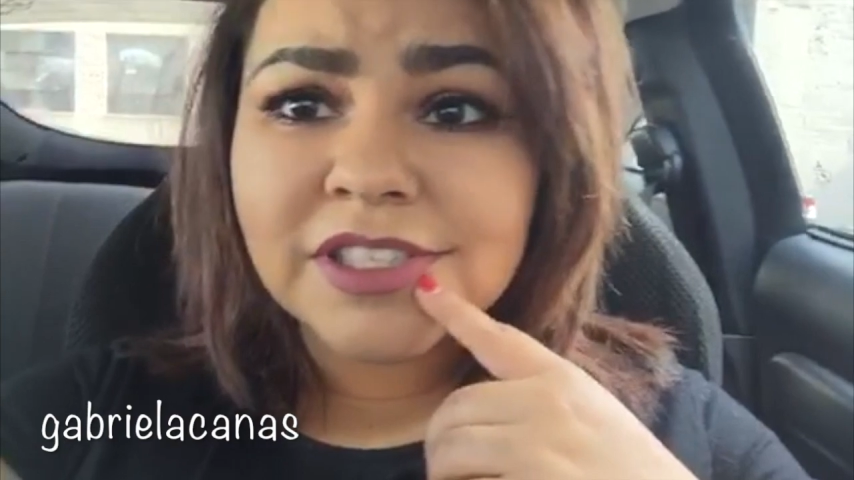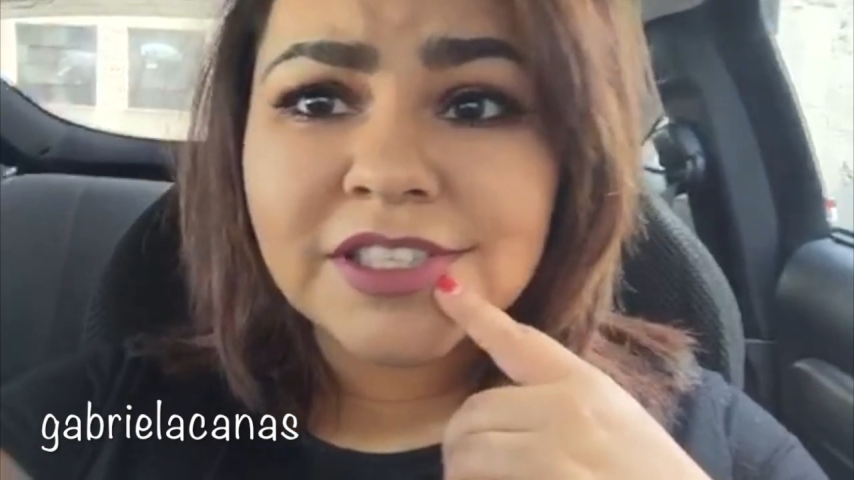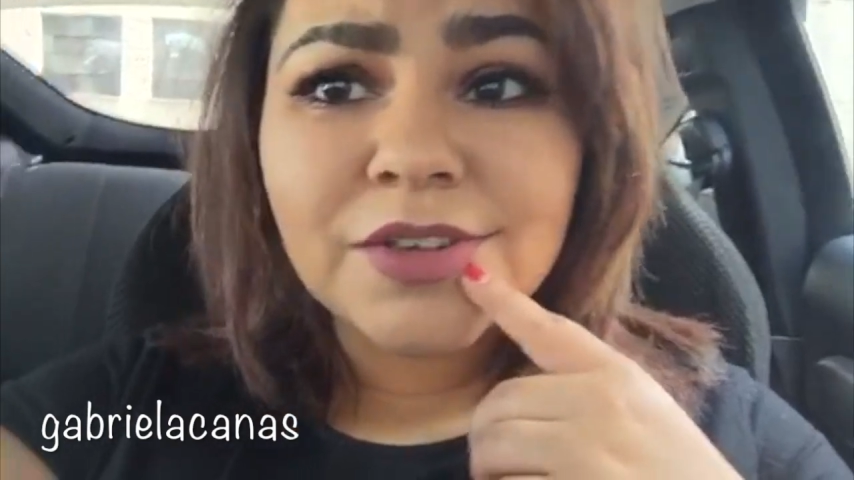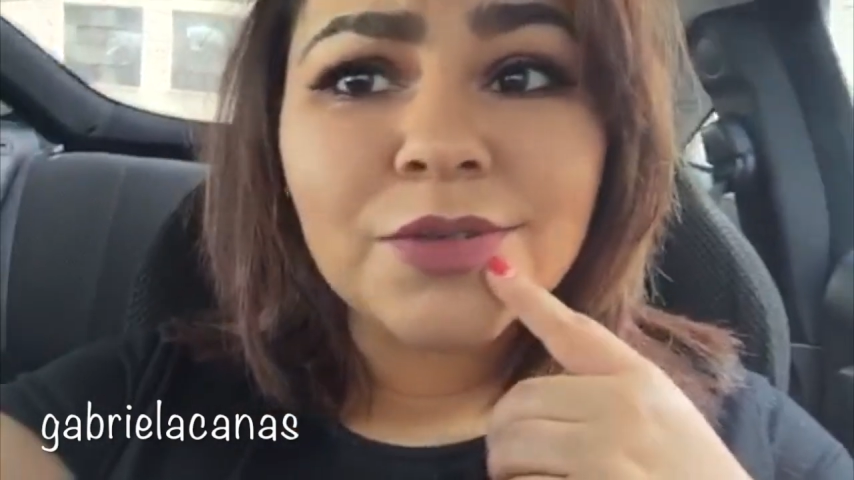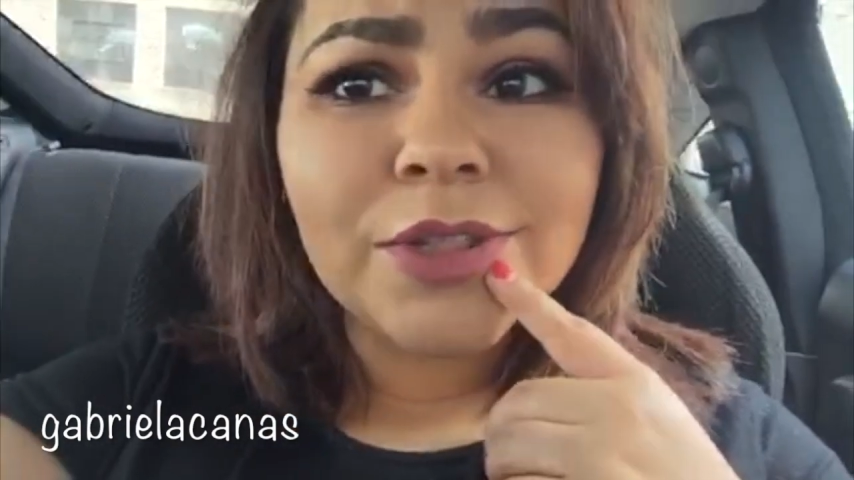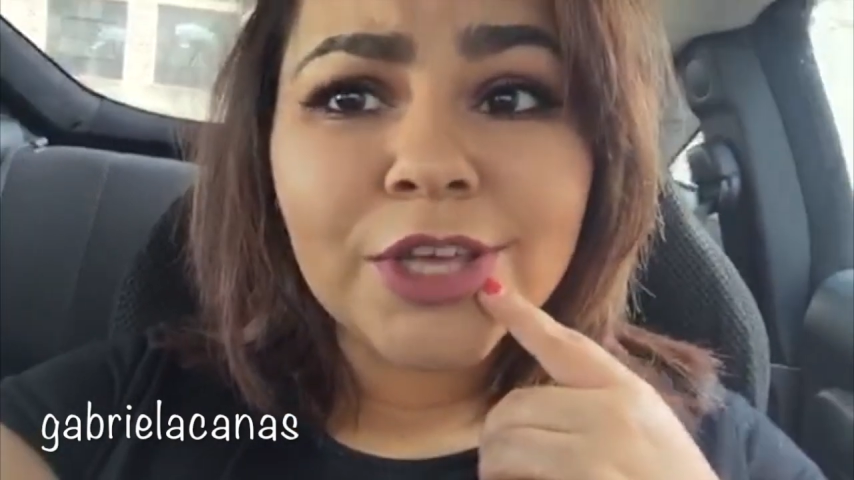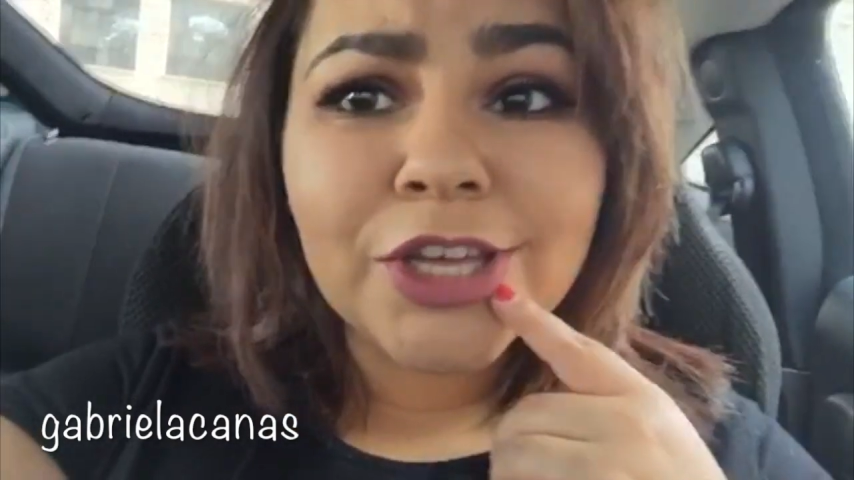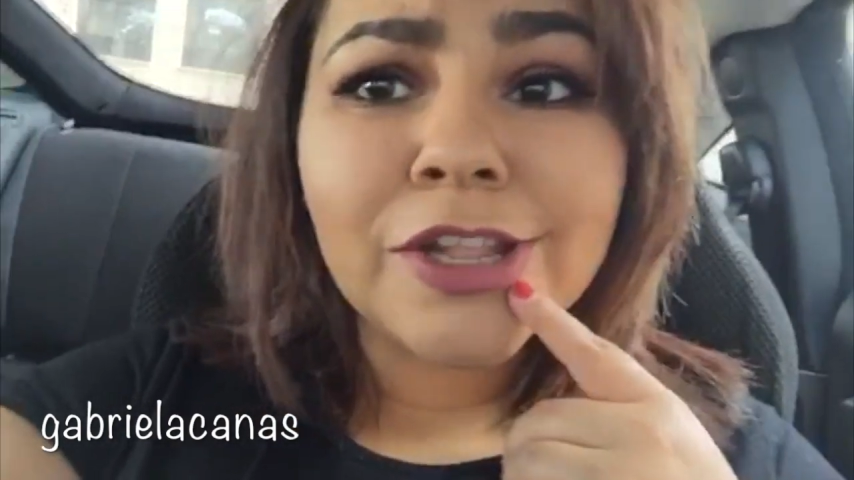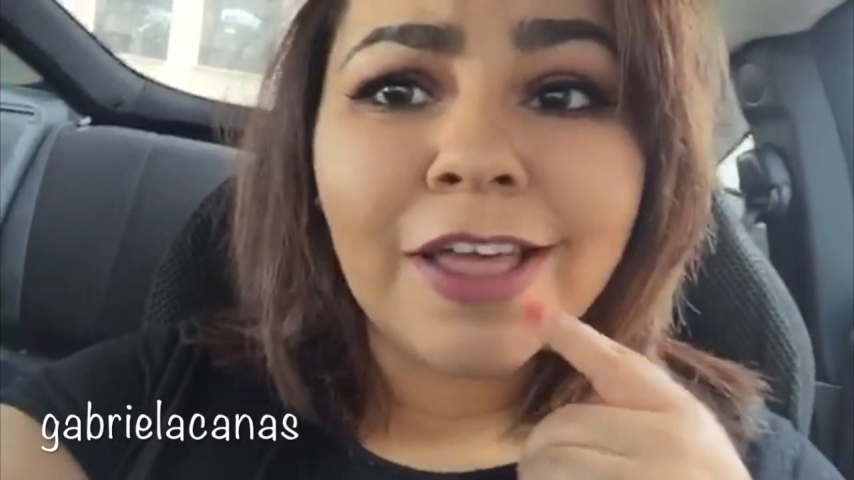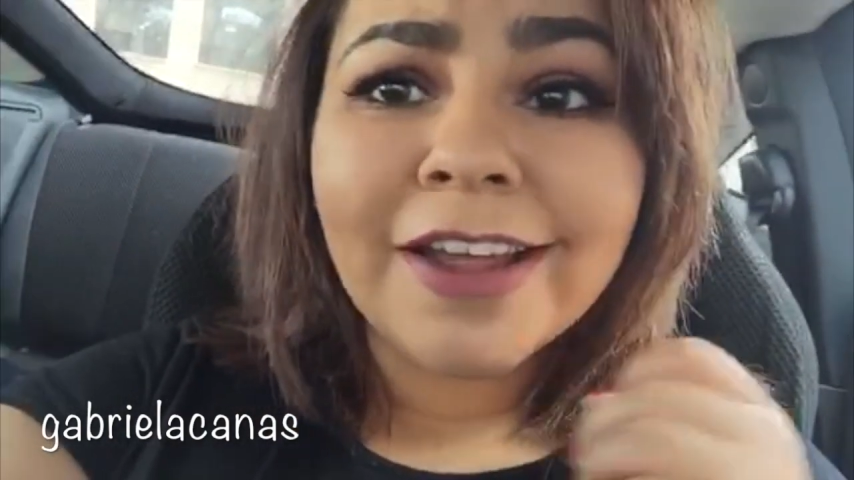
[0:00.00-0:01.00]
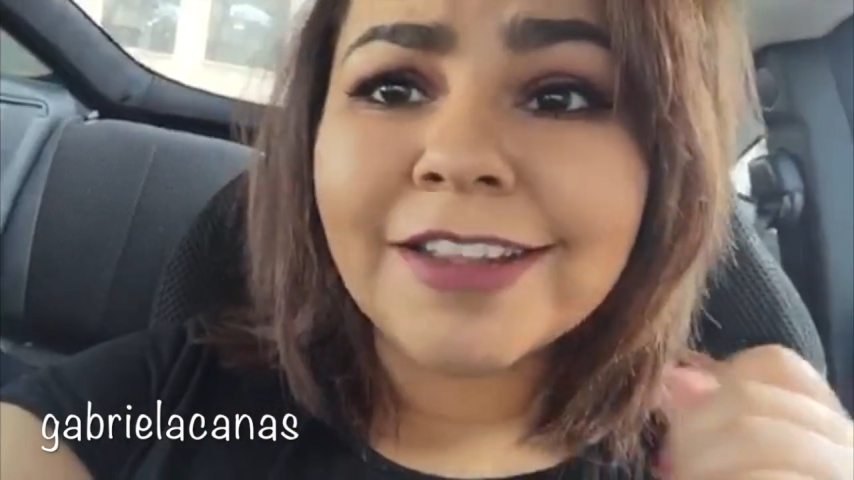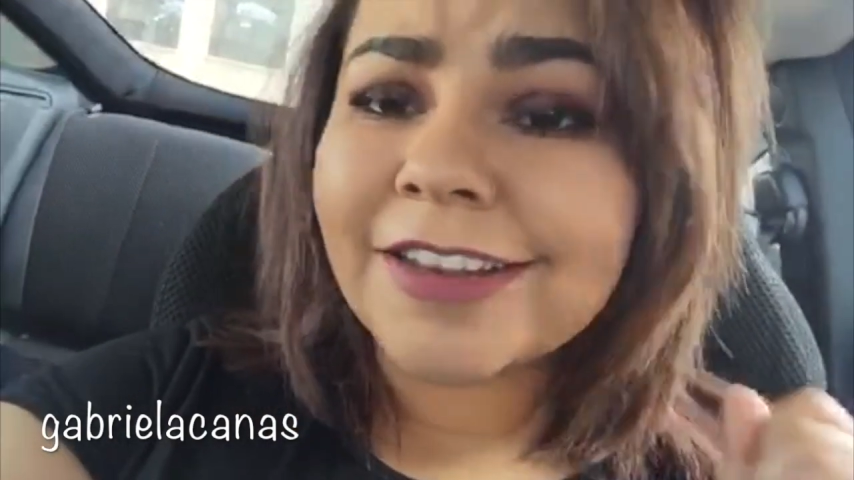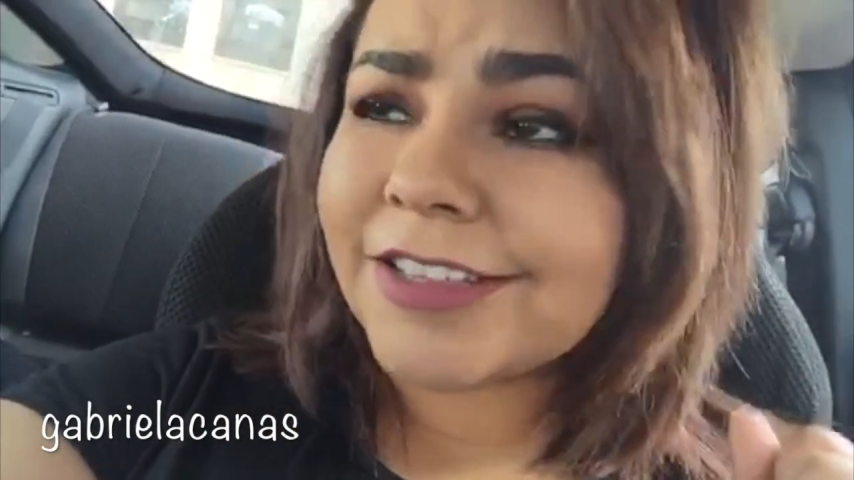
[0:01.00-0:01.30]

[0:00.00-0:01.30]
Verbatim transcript: isn't really good lighting.